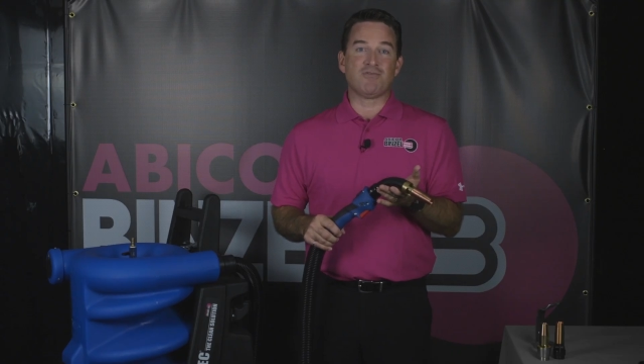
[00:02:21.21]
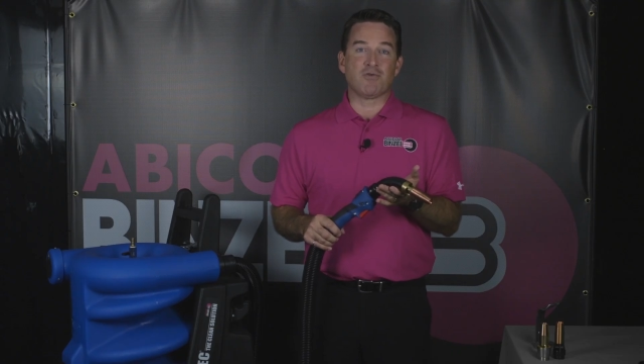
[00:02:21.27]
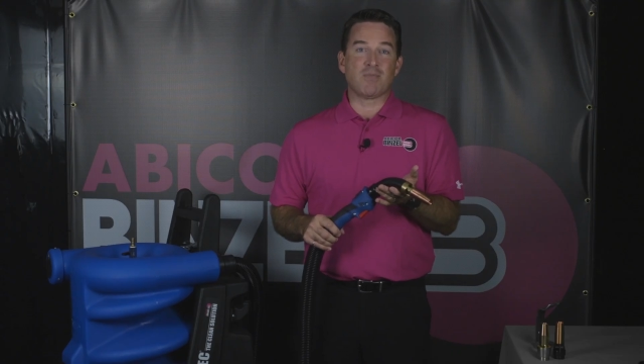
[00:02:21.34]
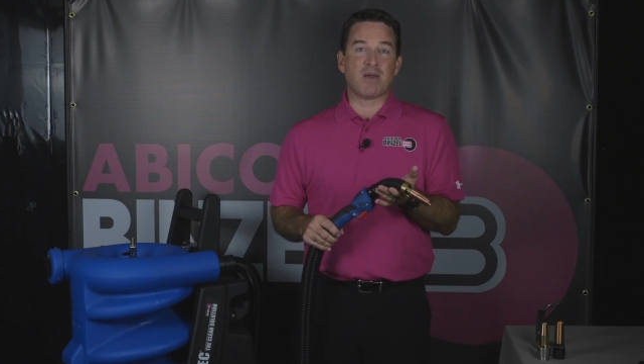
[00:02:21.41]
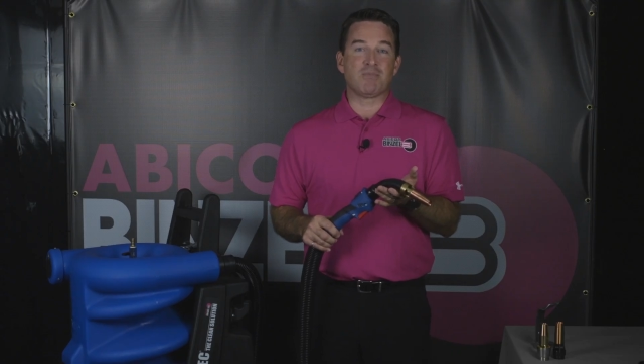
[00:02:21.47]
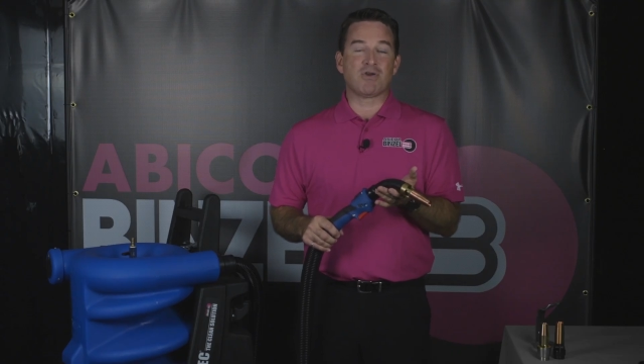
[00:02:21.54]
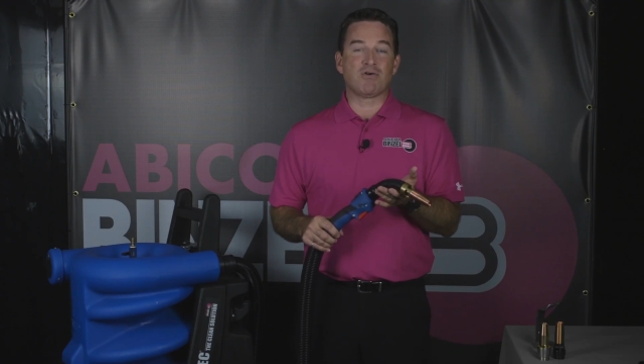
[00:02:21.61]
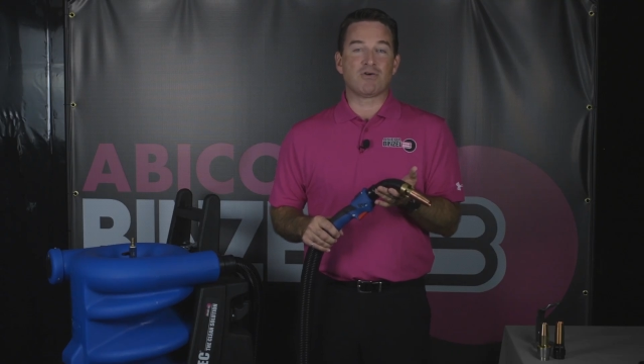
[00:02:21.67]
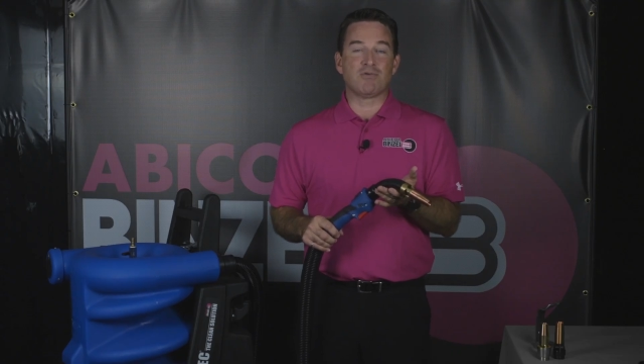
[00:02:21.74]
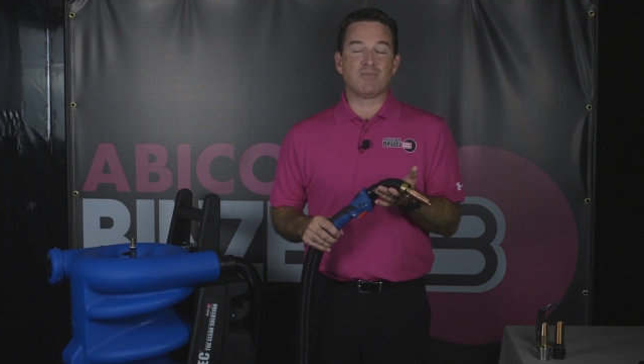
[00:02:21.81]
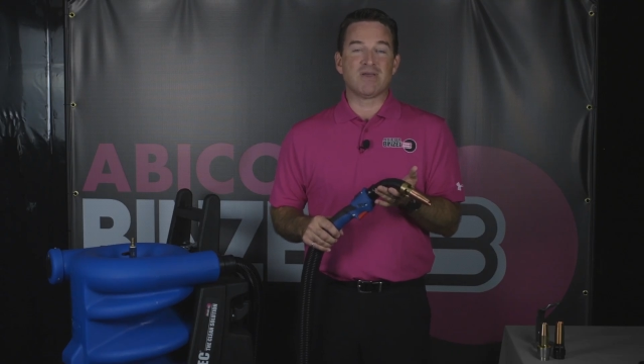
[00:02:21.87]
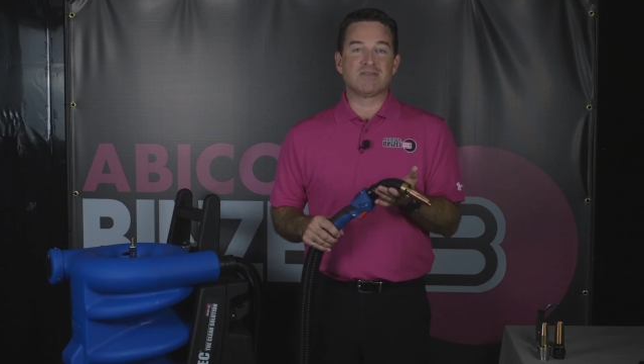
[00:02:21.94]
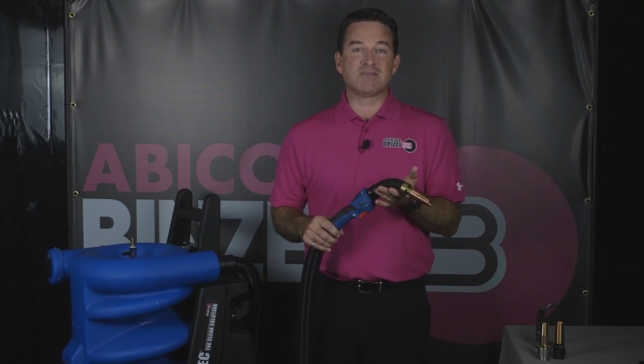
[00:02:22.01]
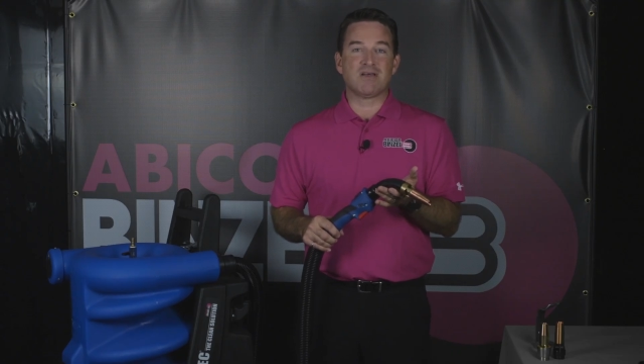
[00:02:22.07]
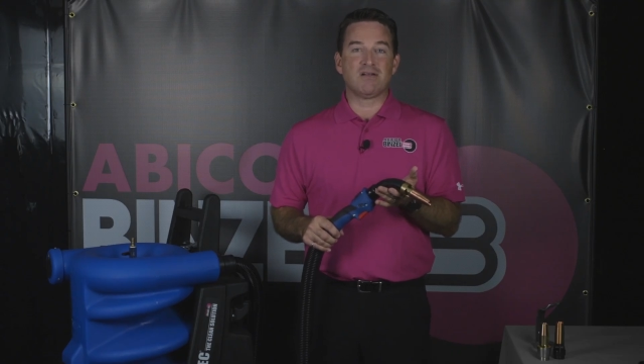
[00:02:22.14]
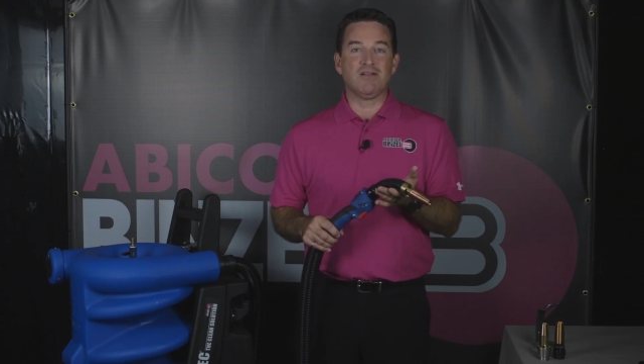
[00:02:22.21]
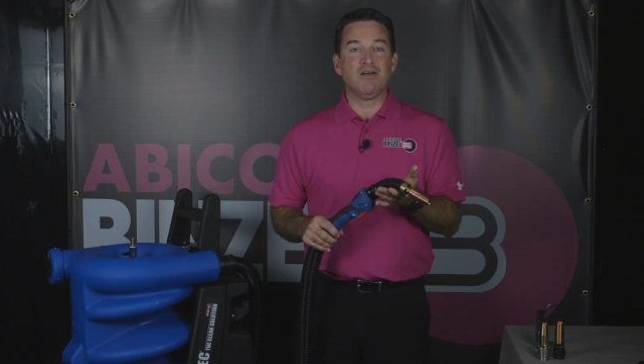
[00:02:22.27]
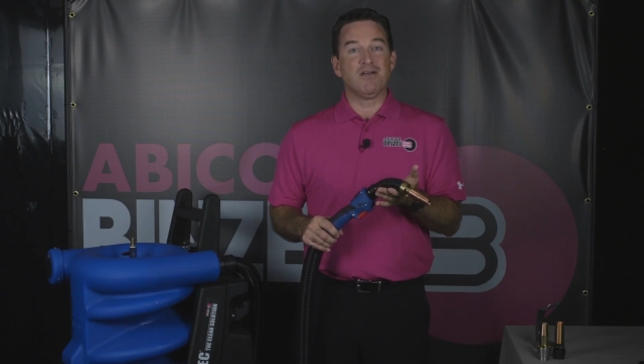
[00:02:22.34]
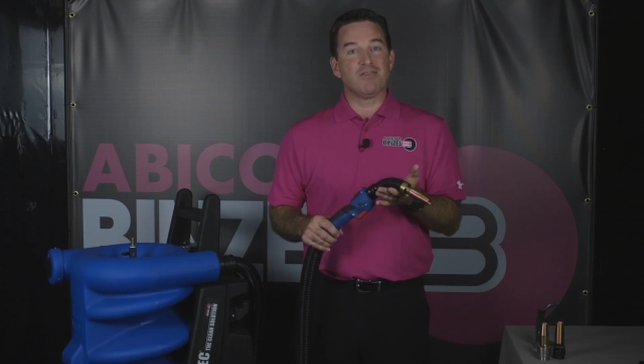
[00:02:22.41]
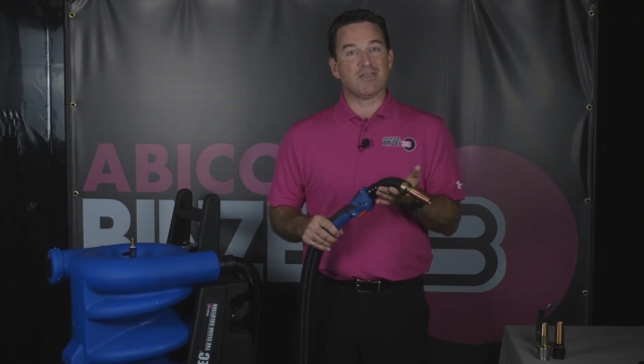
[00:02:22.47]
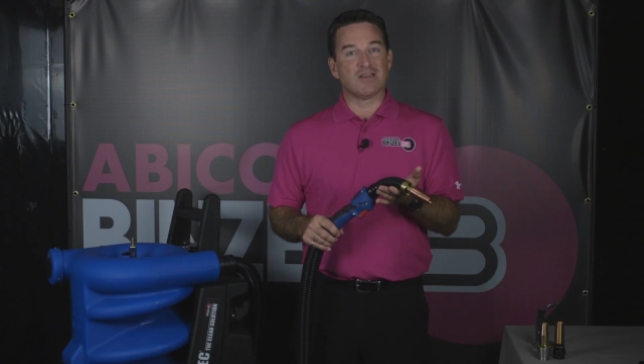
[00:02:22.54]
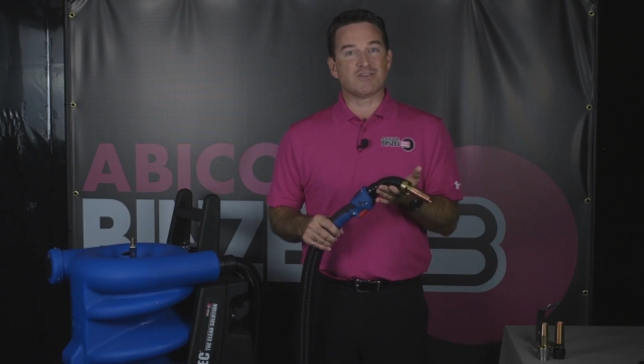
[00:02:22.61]
from Abicor Binzel.
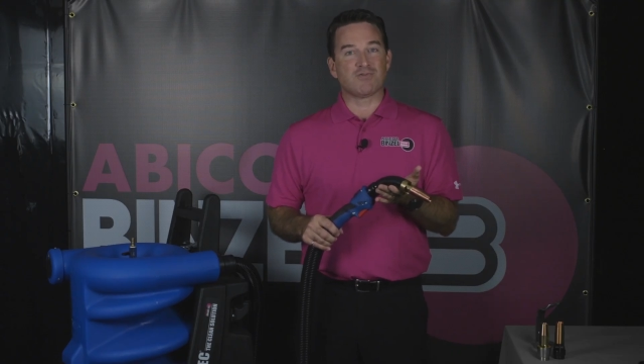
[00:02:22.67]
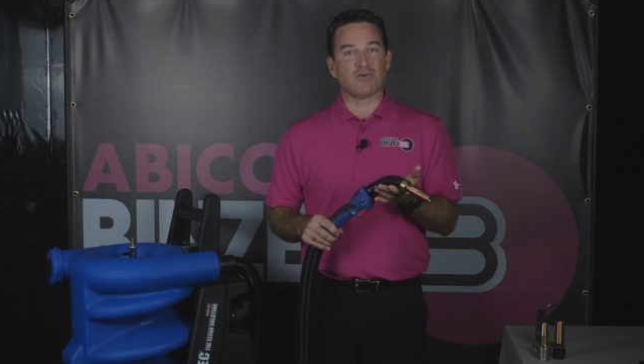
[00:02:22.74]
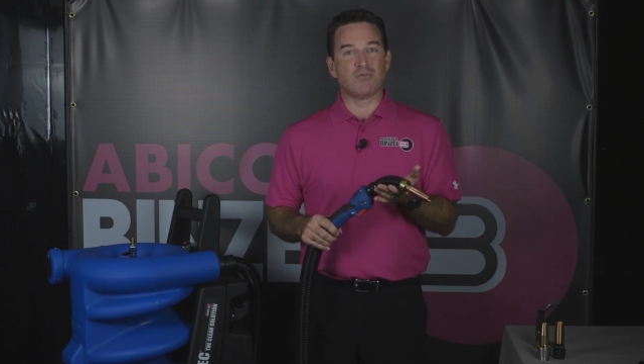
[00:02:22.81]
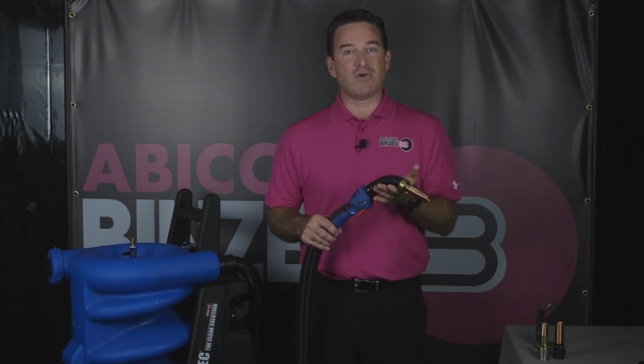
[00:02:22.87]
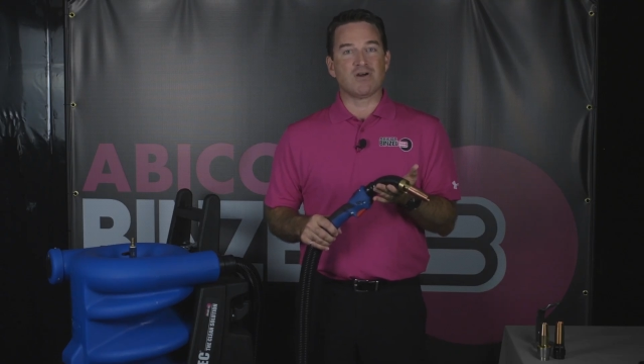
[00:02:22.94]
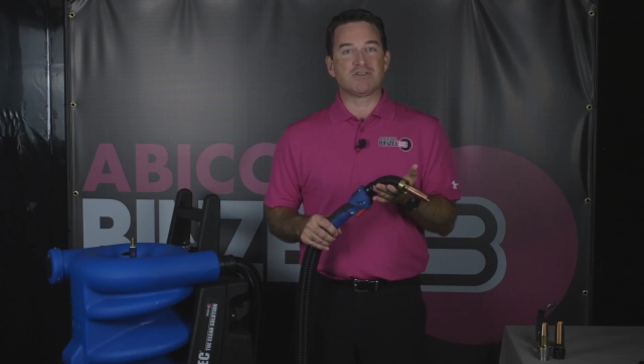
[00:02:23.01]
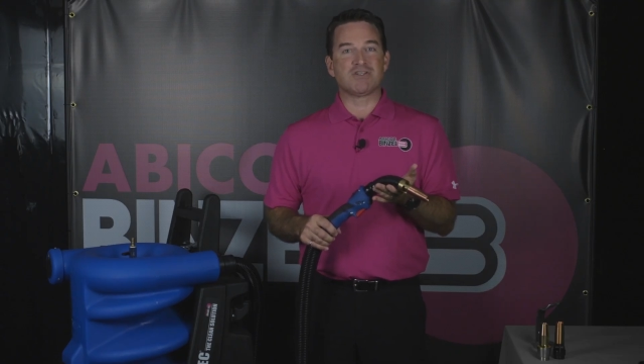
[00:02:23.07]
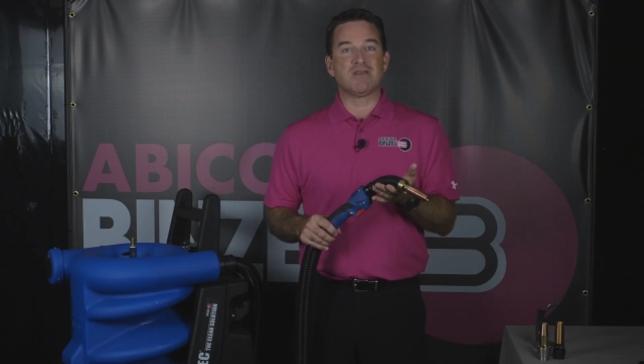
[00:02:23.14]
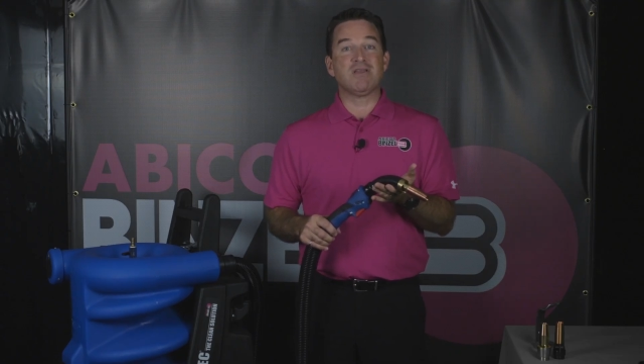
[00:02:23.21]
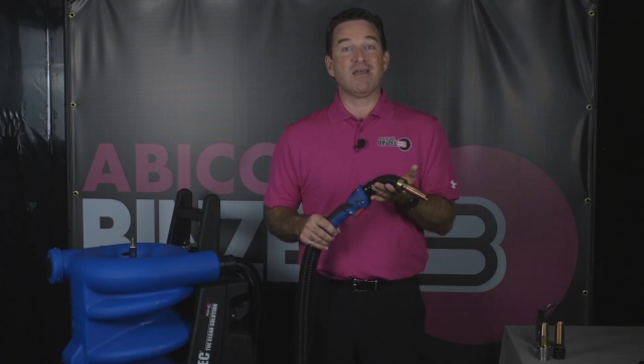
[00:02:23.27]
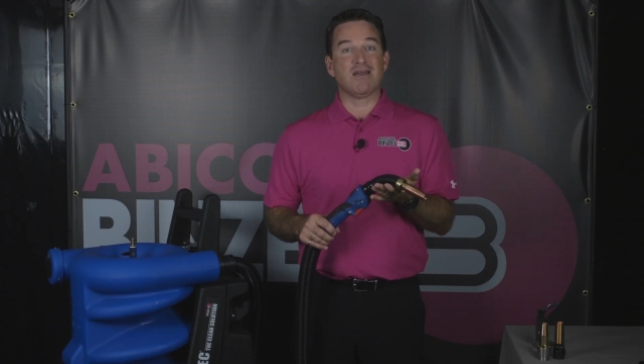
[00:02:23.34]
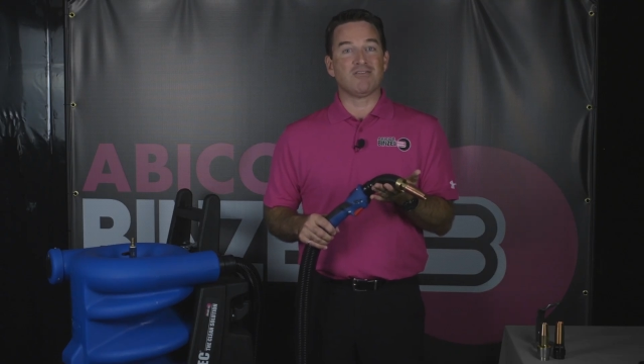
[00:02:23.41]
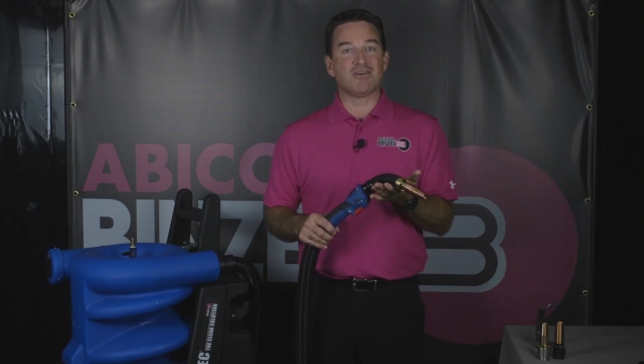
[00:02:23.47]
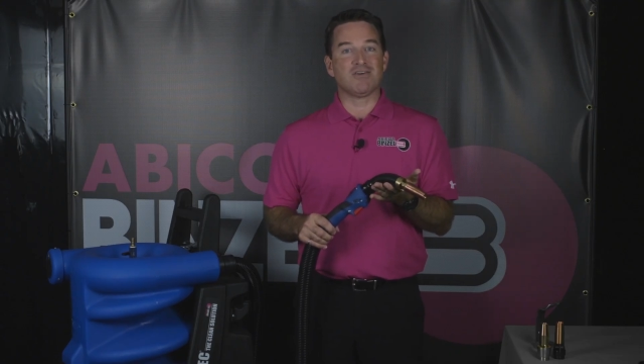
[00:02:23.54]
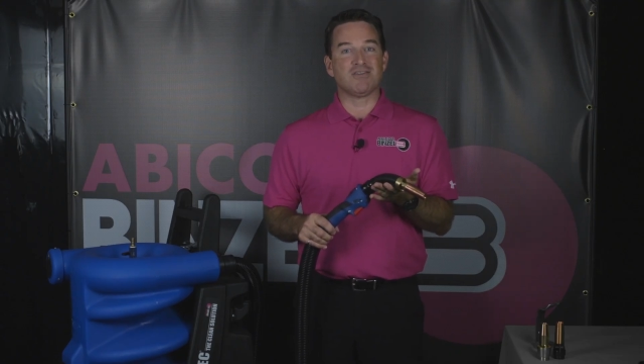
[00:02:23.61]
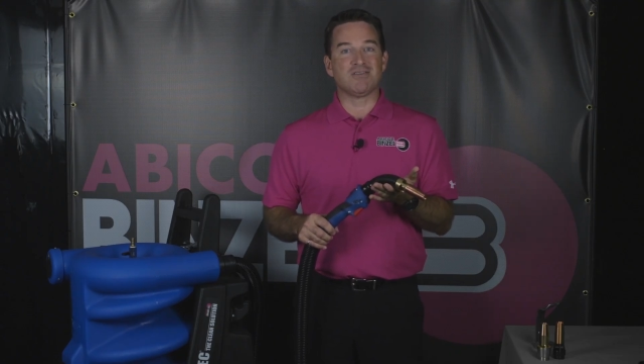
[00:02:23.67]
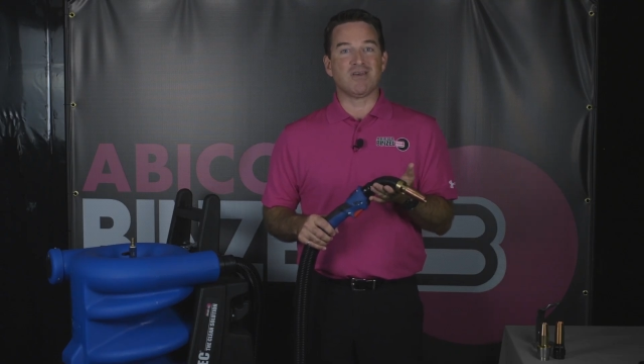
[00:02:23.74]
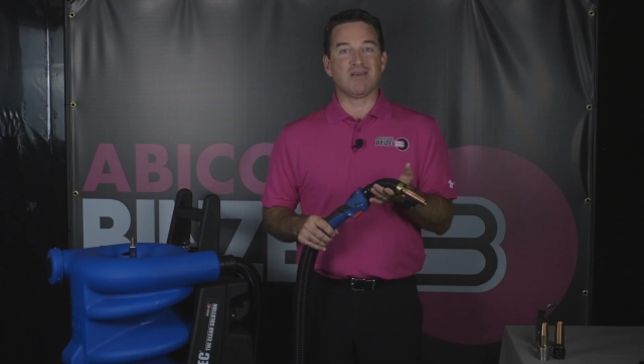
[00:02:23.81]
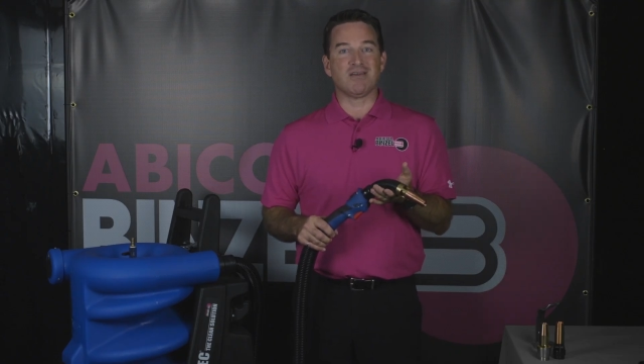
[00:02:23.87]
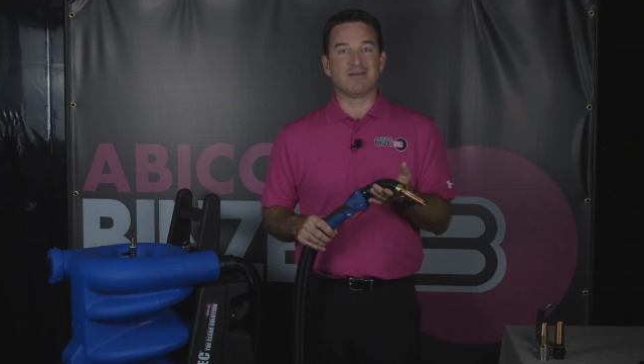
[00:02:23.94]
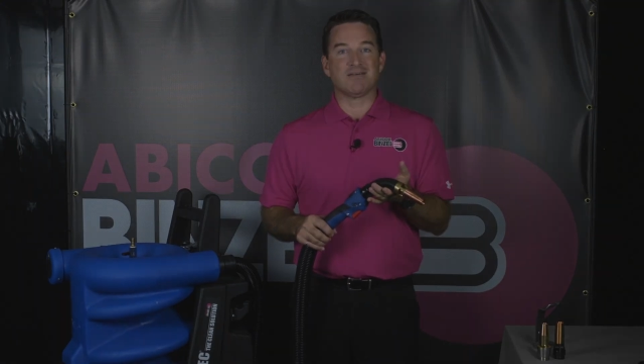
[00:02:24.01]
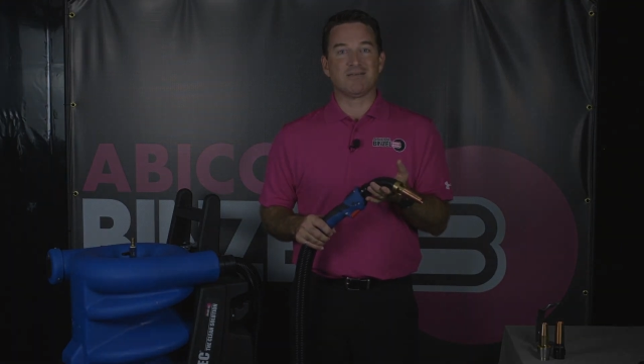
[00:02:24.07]
Thanks for watching. Have a good day.